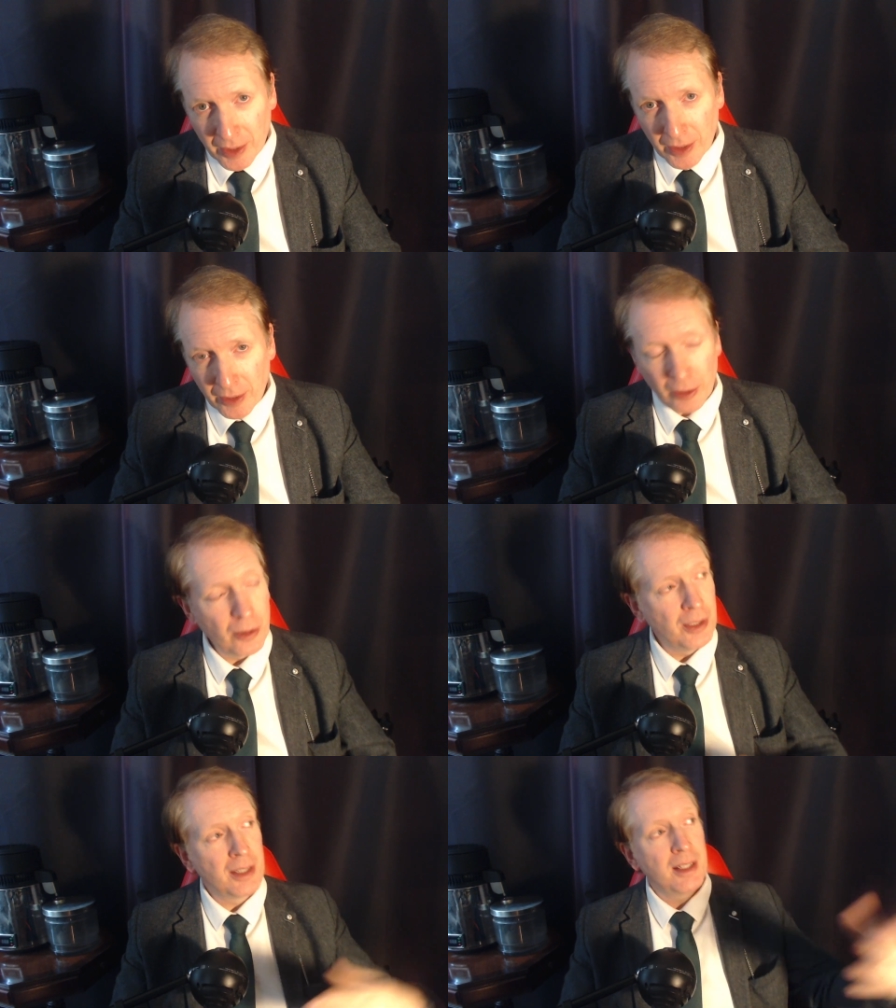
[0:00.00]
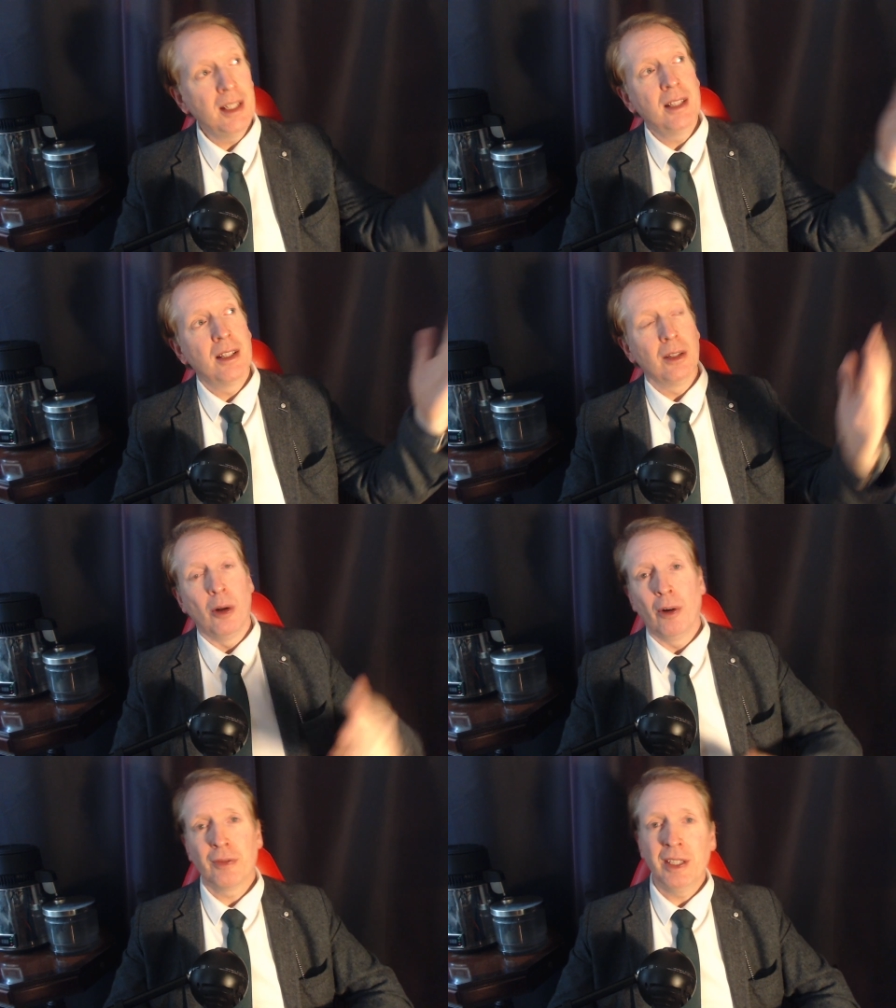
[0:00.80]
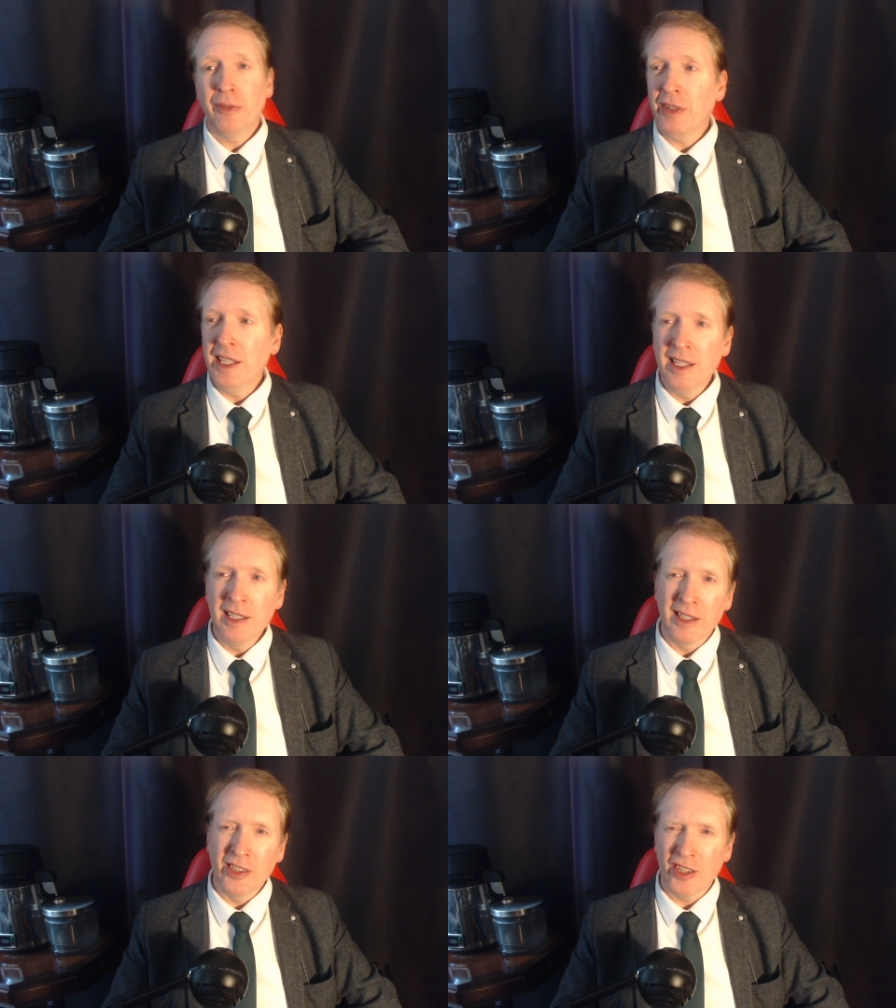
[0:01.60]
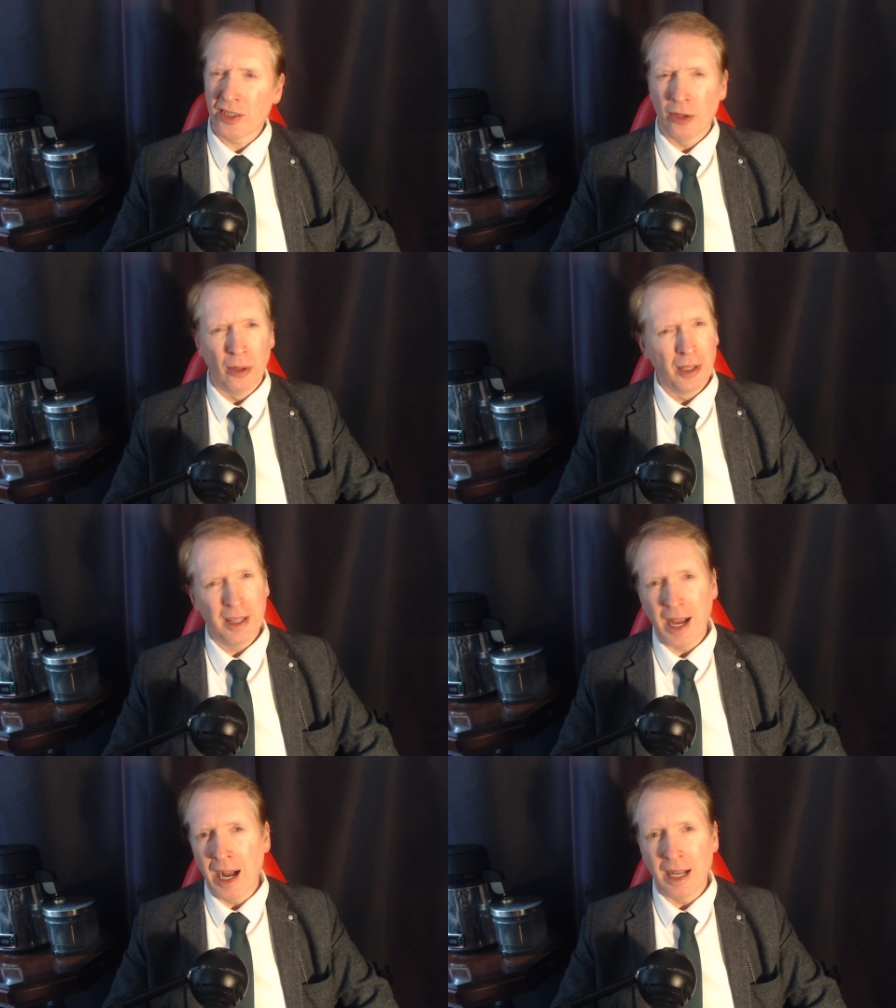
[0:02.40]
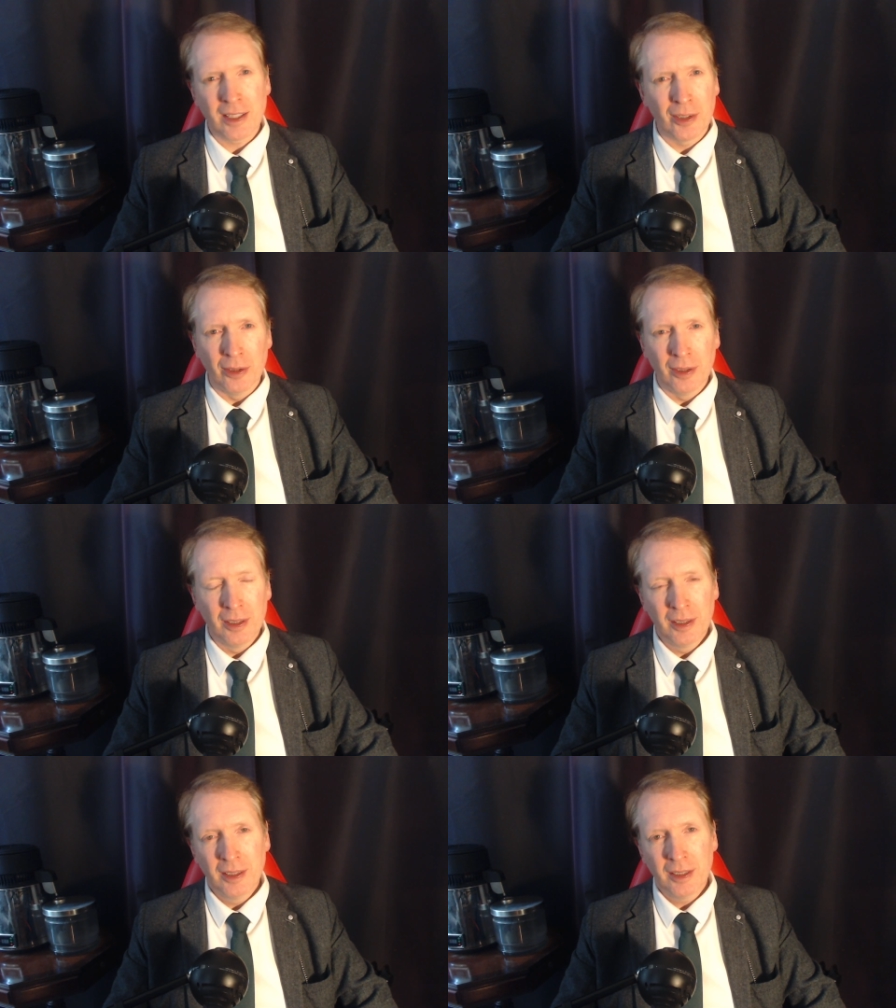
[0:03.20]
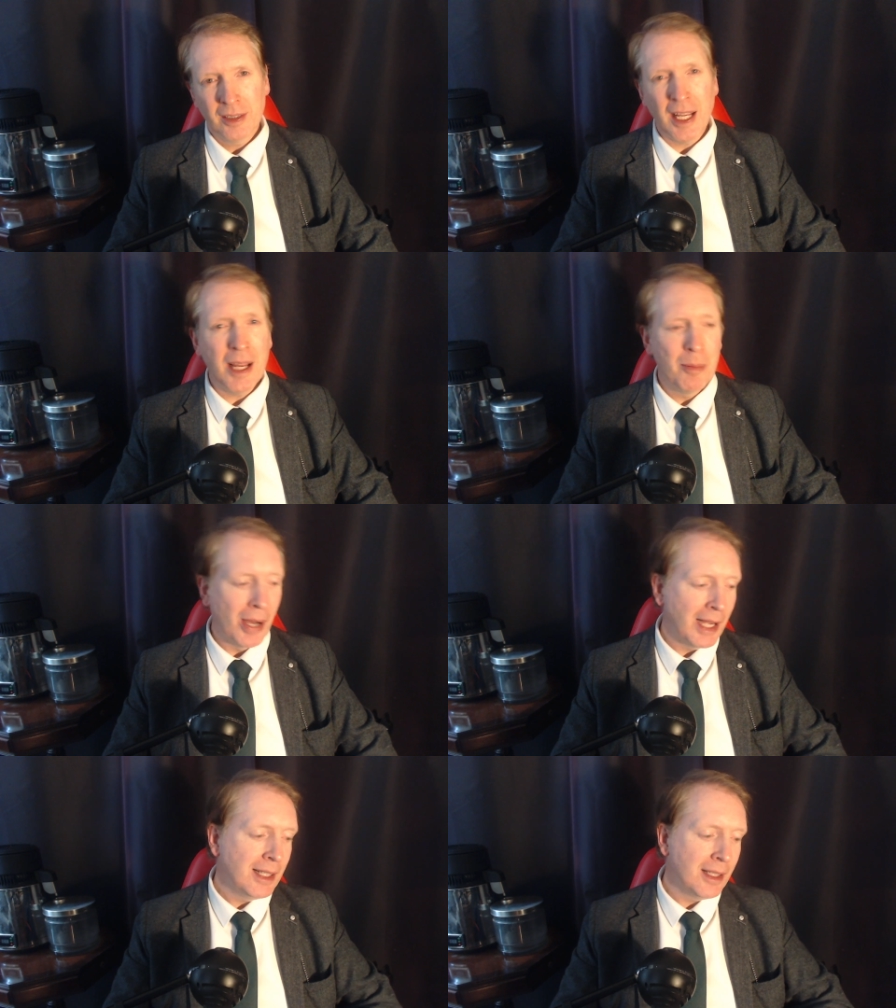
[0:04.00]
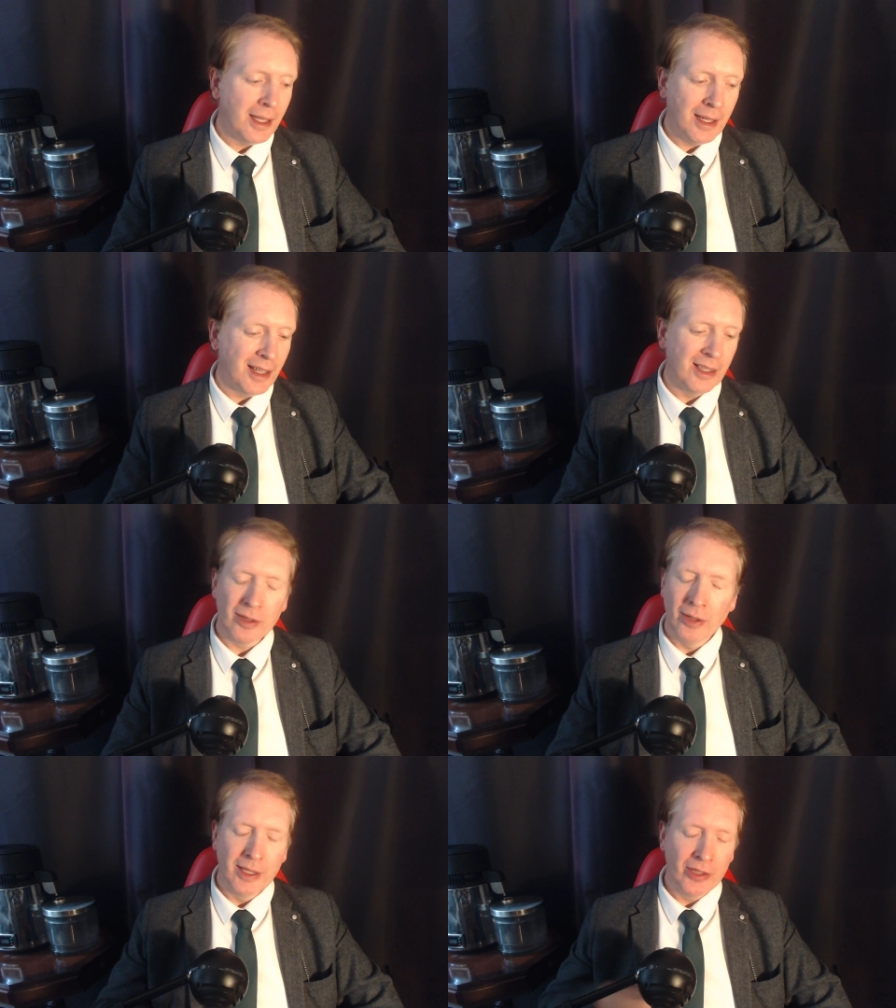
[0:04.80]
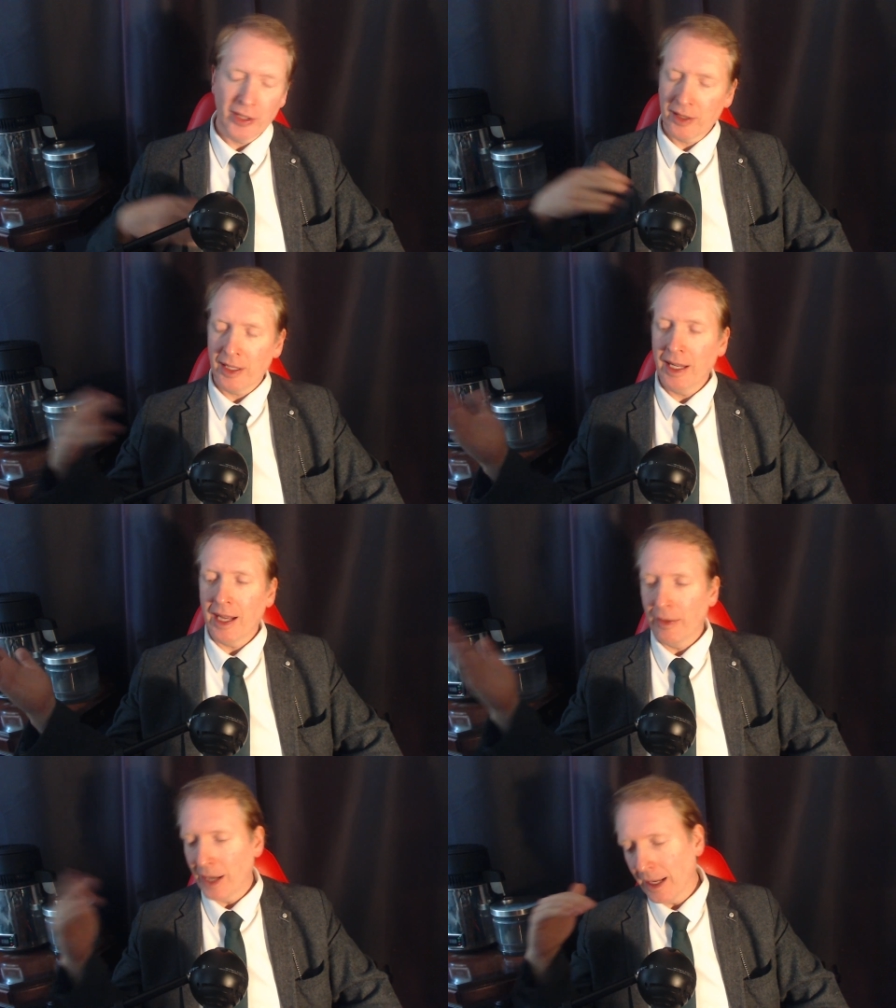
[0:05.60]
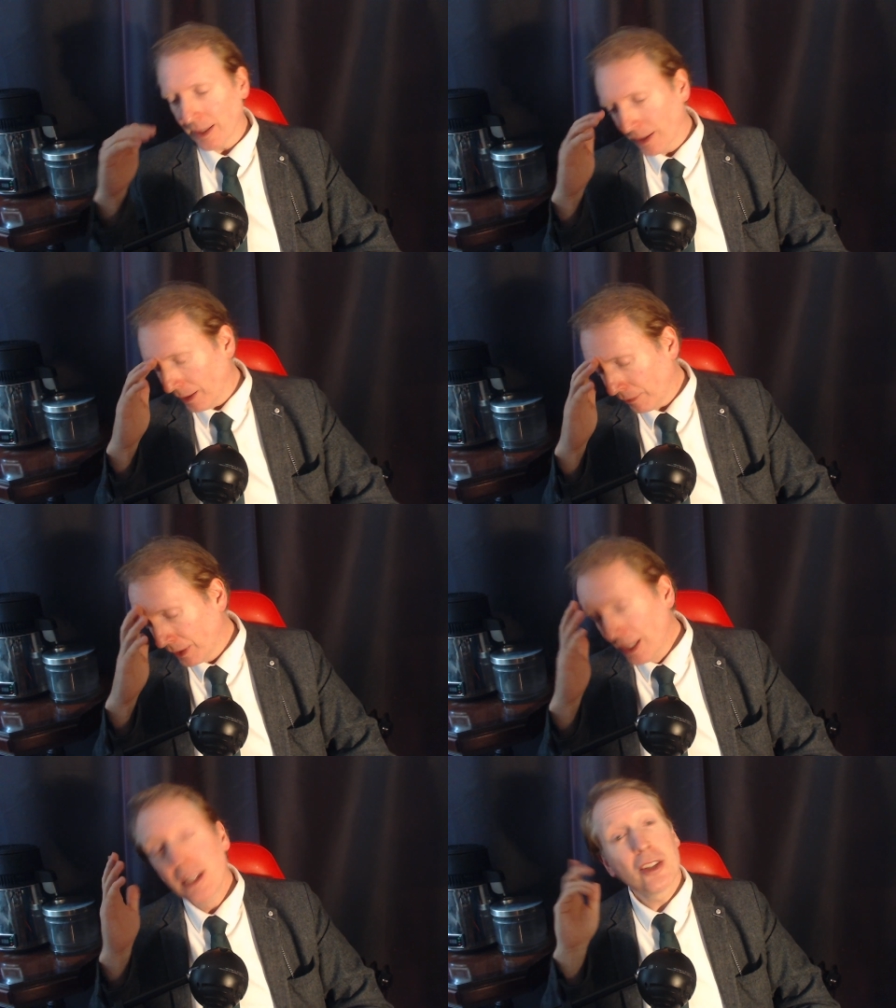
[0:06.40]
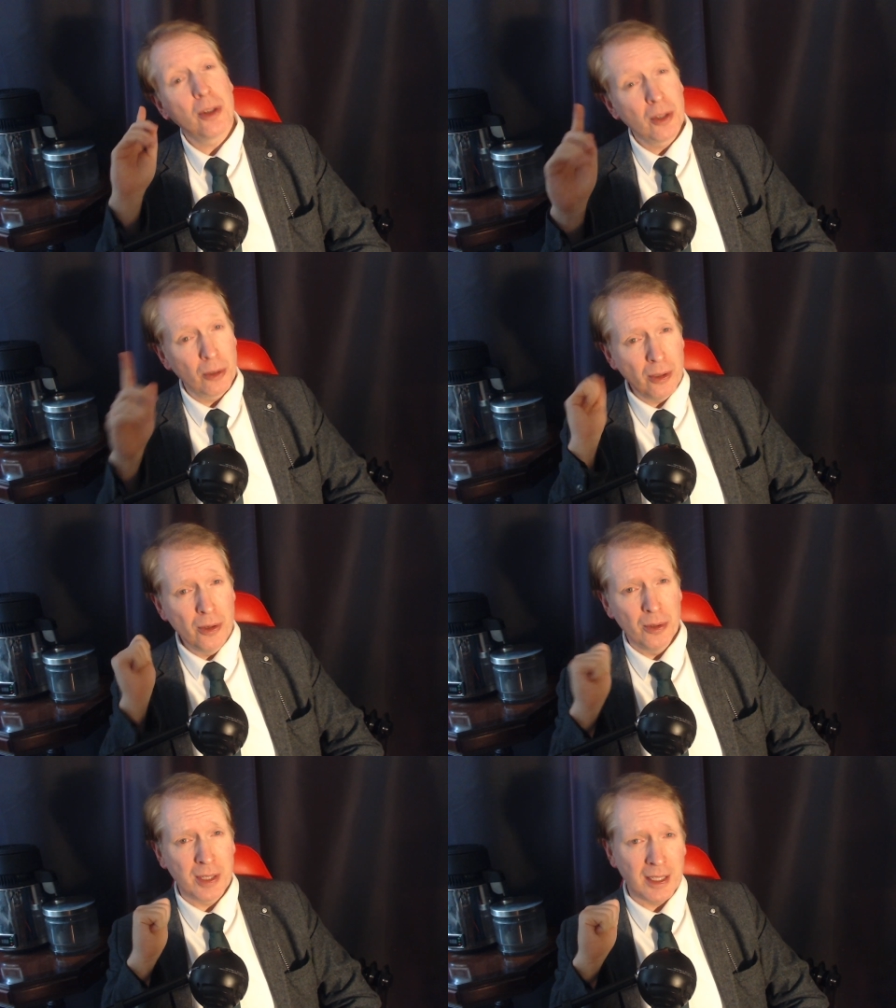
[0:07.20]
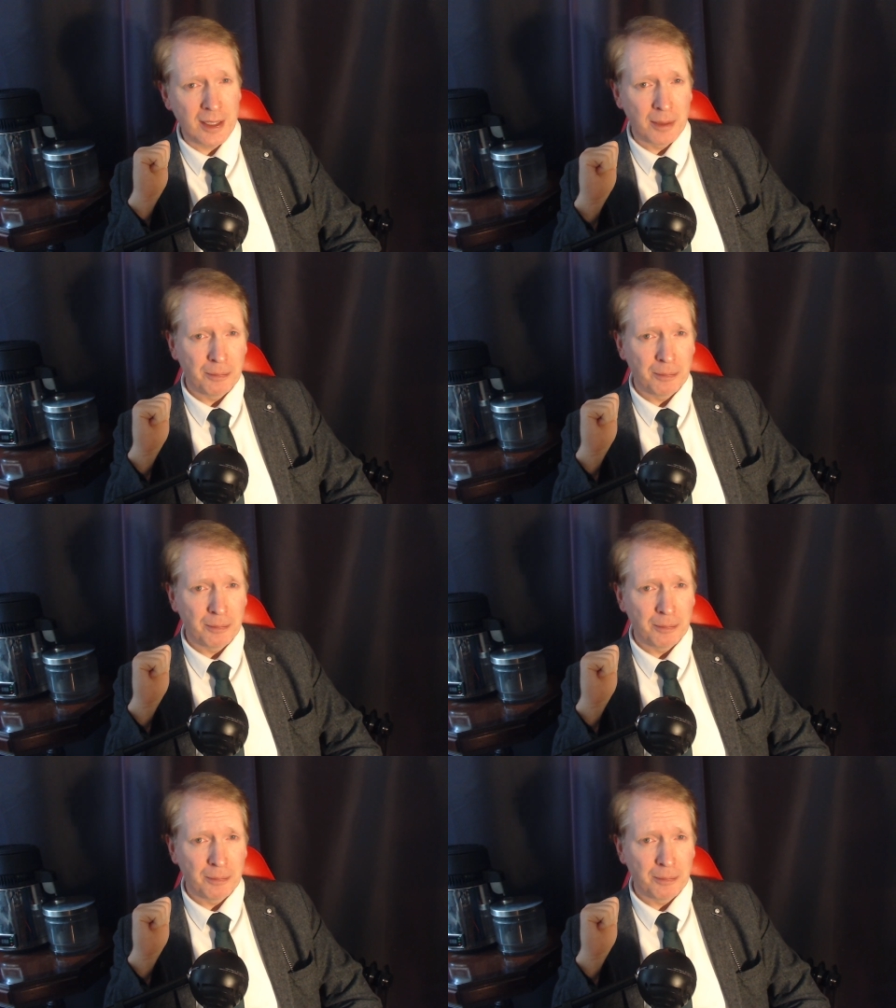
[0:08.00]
they're going to see the lofty fees and just all of the hassle day by day, and they're going to just say, I've had enough. So the good news is